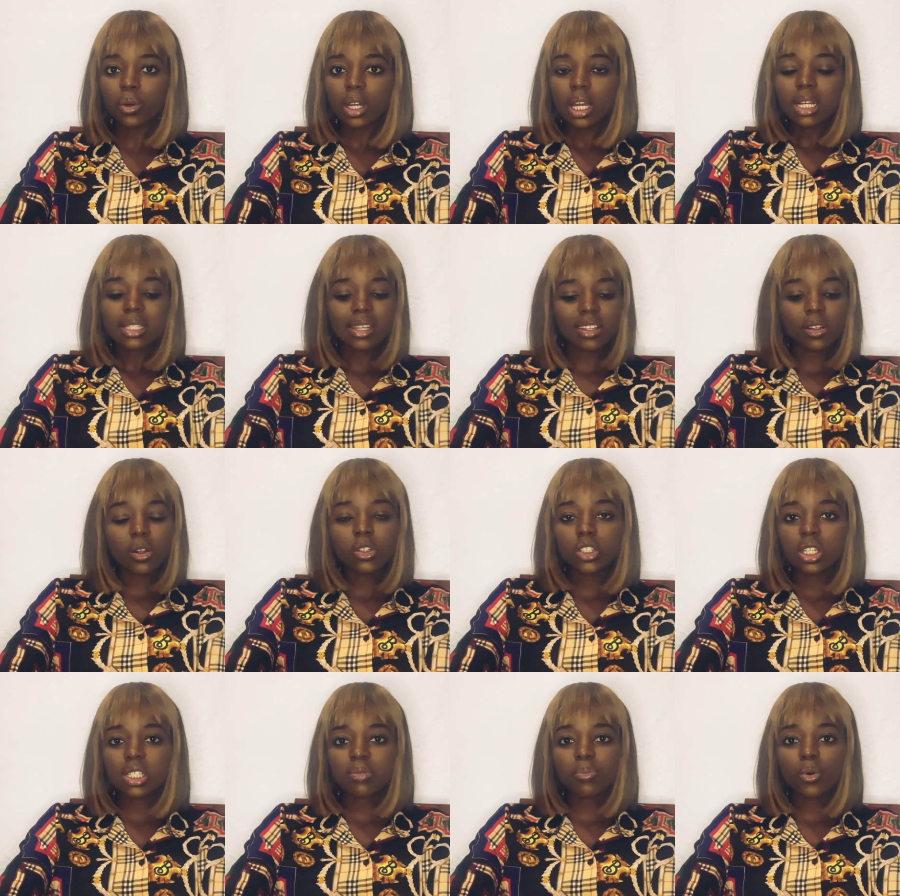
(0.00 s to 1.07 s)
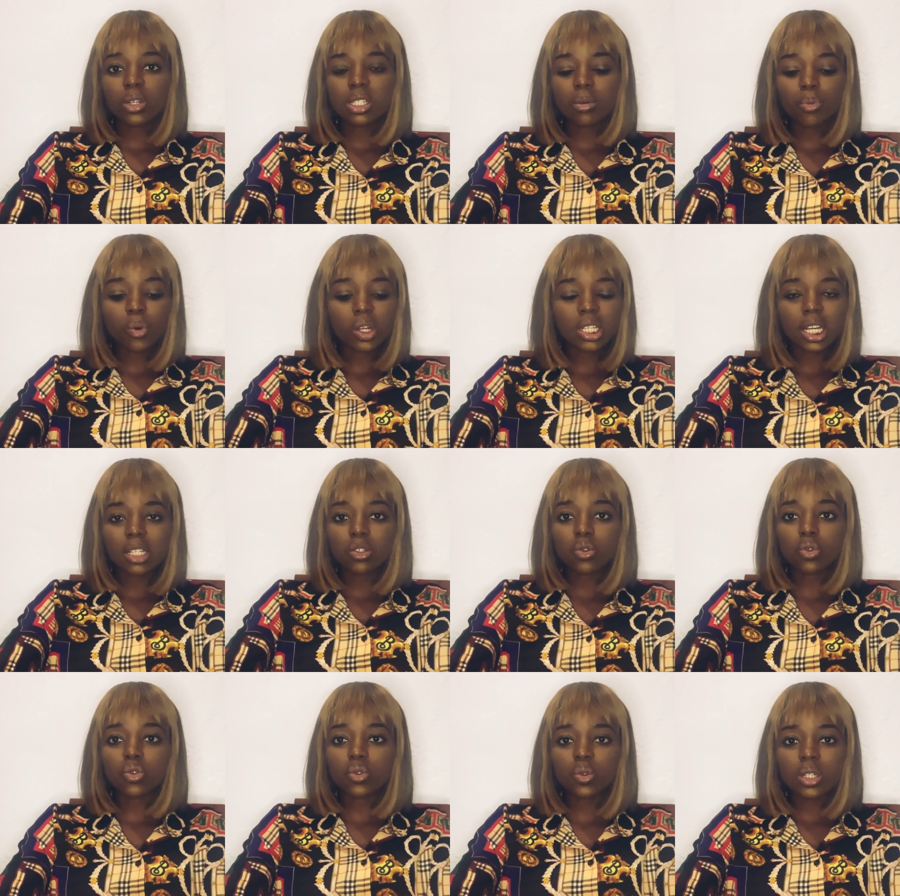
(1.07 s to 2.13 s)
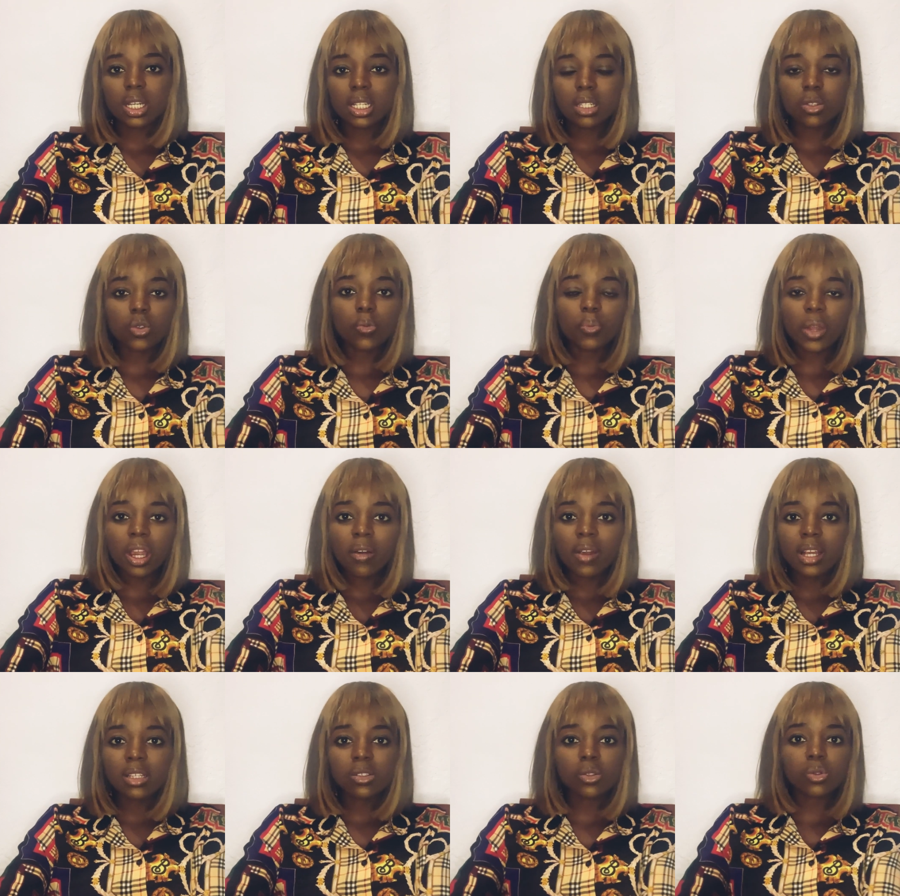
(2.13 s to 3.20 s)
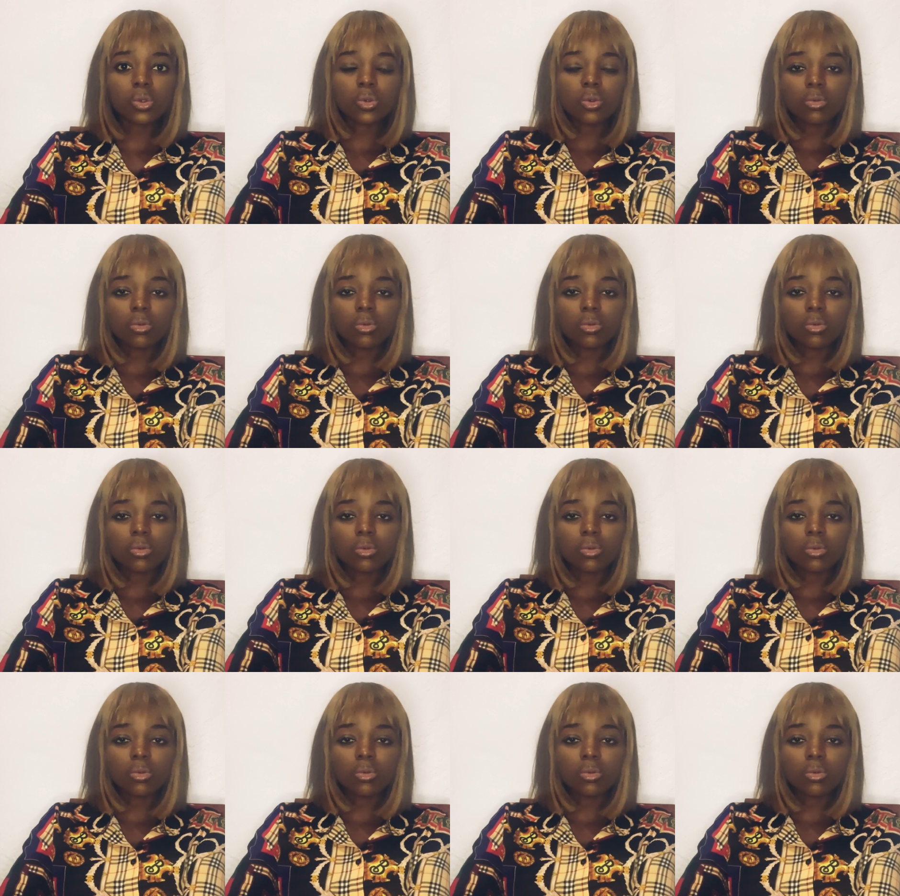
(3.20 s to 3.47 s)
Technology is both important to students, to parents, to